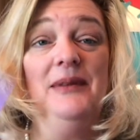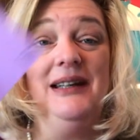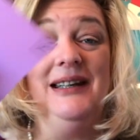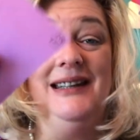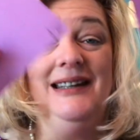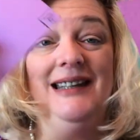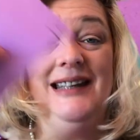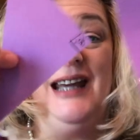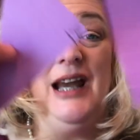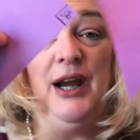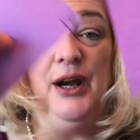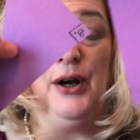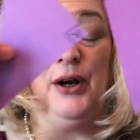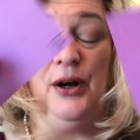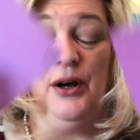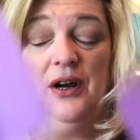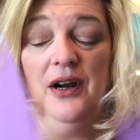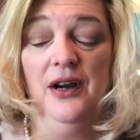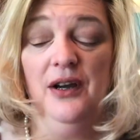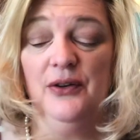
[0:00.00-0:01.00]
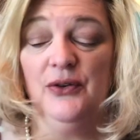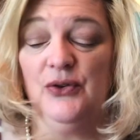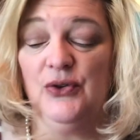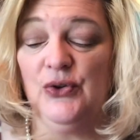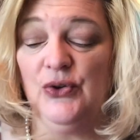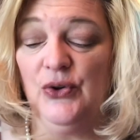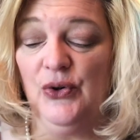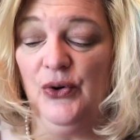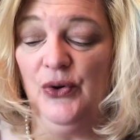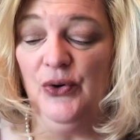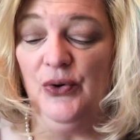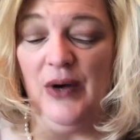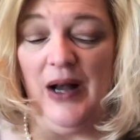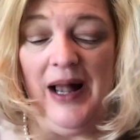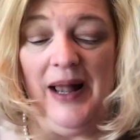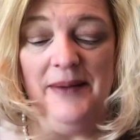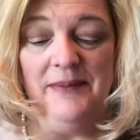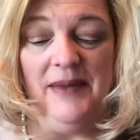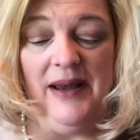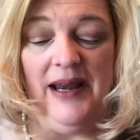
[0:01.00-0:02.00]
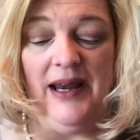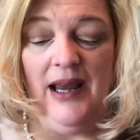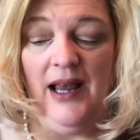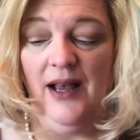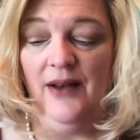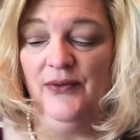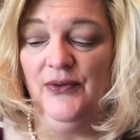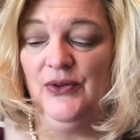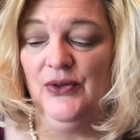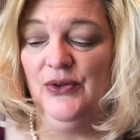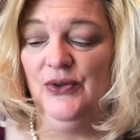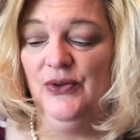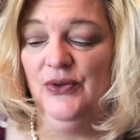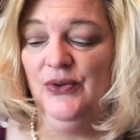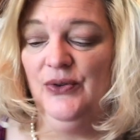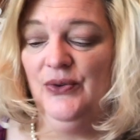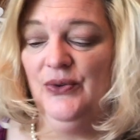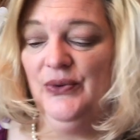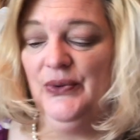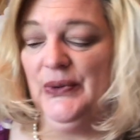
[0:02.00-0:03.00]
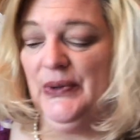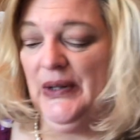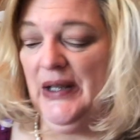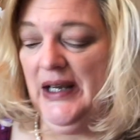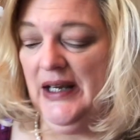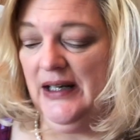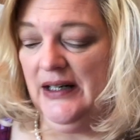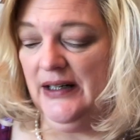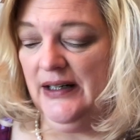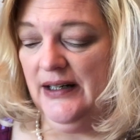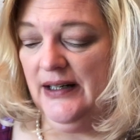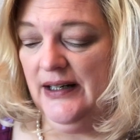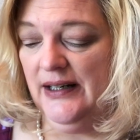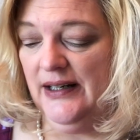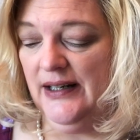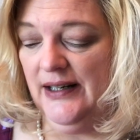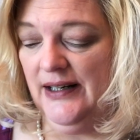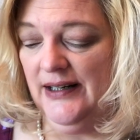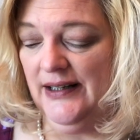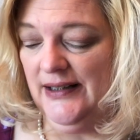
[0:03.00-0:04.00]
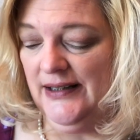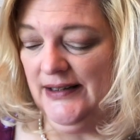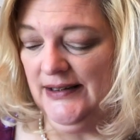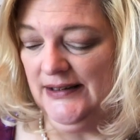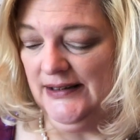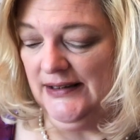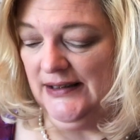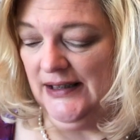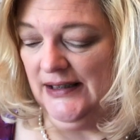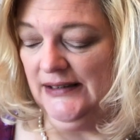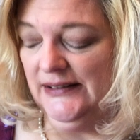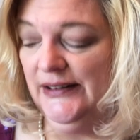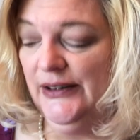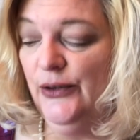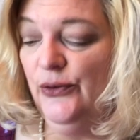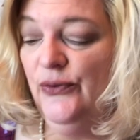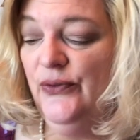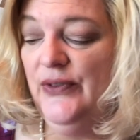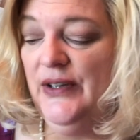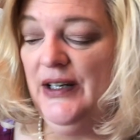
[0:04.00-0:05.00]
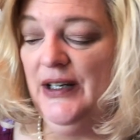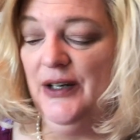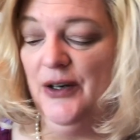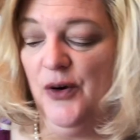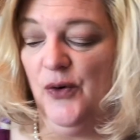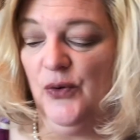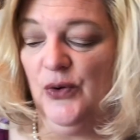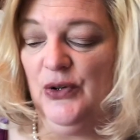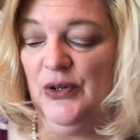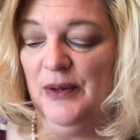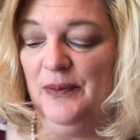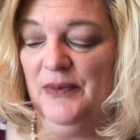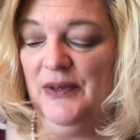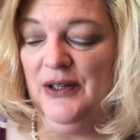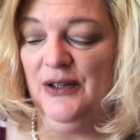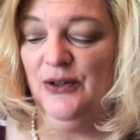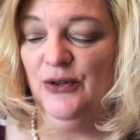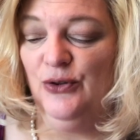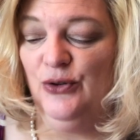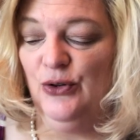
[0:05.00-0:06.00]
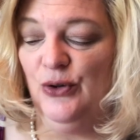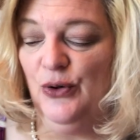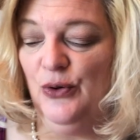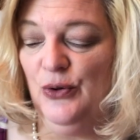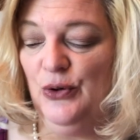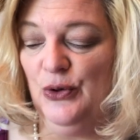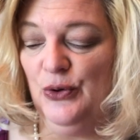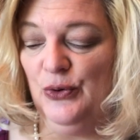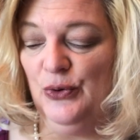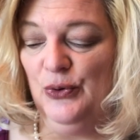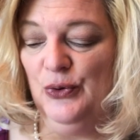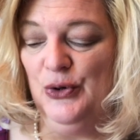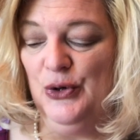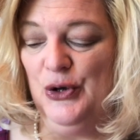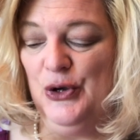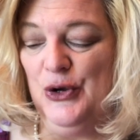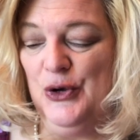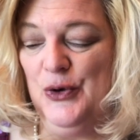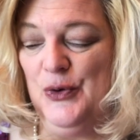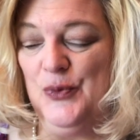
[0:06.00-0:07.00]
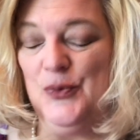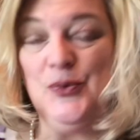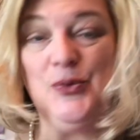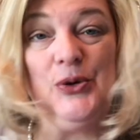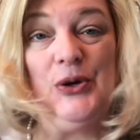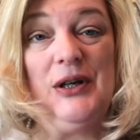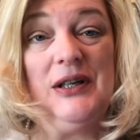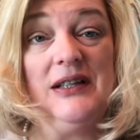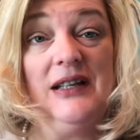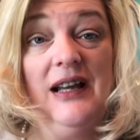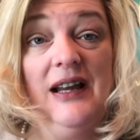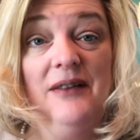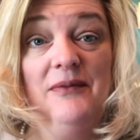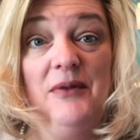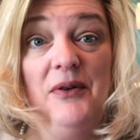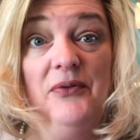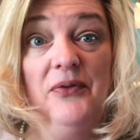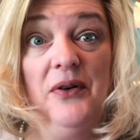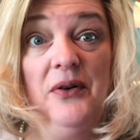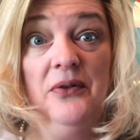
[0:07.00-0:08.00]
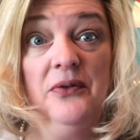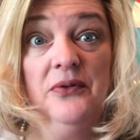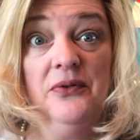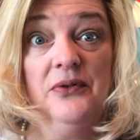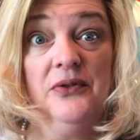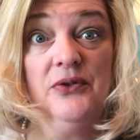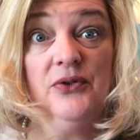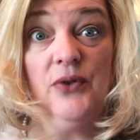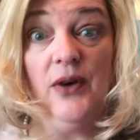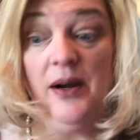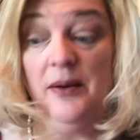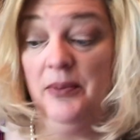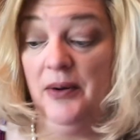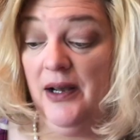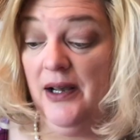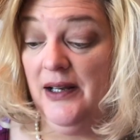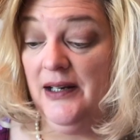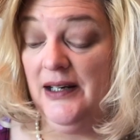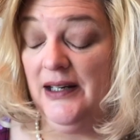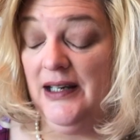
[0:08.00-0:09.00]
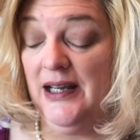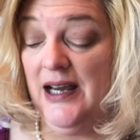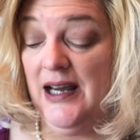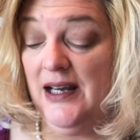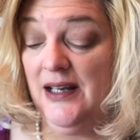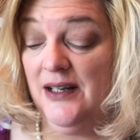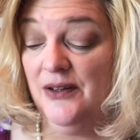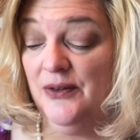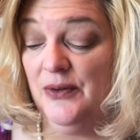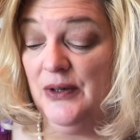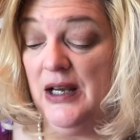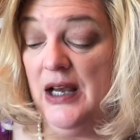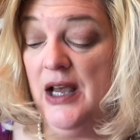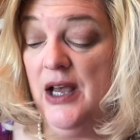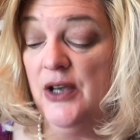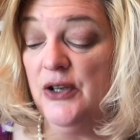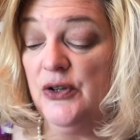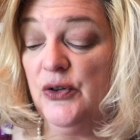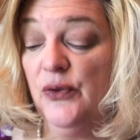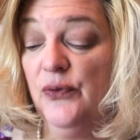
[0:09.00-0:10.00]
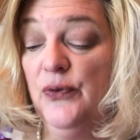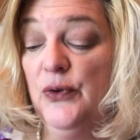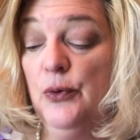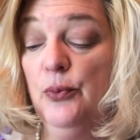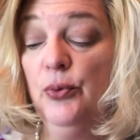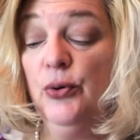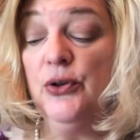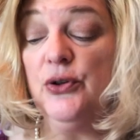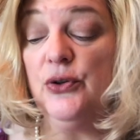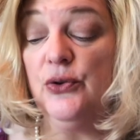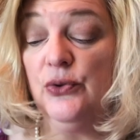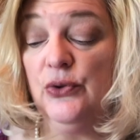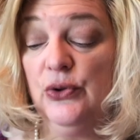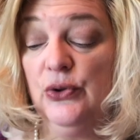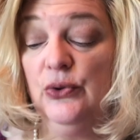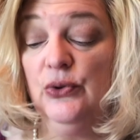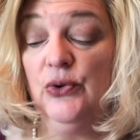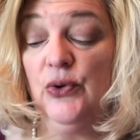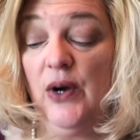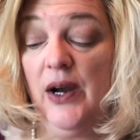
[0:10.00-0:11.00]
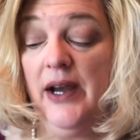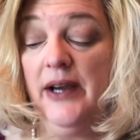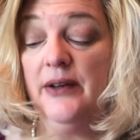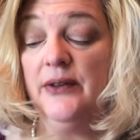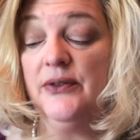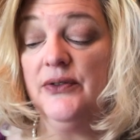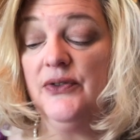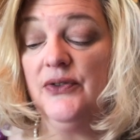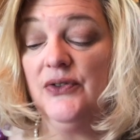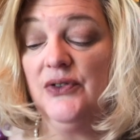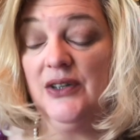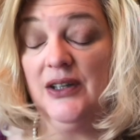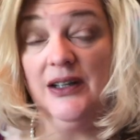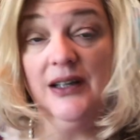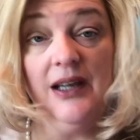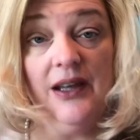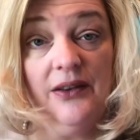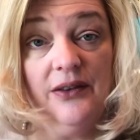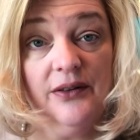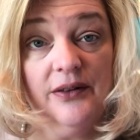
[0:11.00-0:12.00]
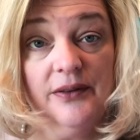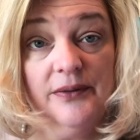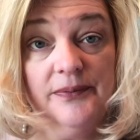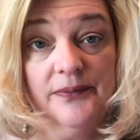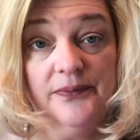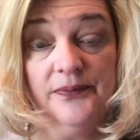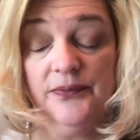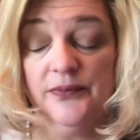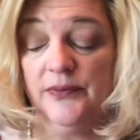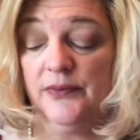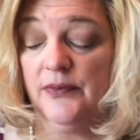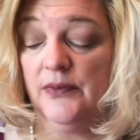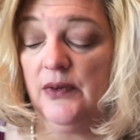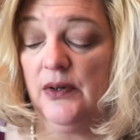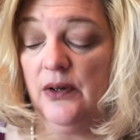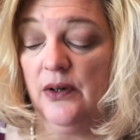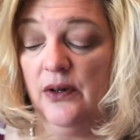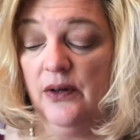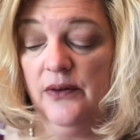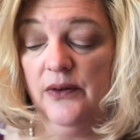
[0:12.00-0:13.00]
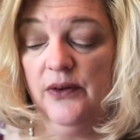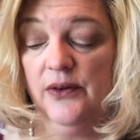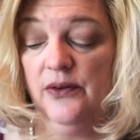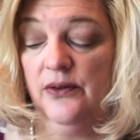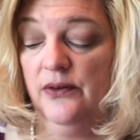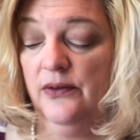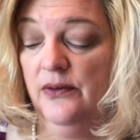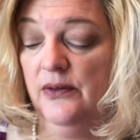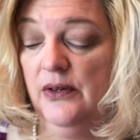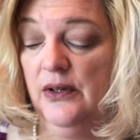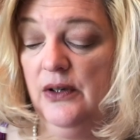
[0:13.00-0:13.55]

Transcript: in the air. So I may have to do like a little video or something to show you, because I have my phone on the tripod and I can't do it. So if you put your two triangles together on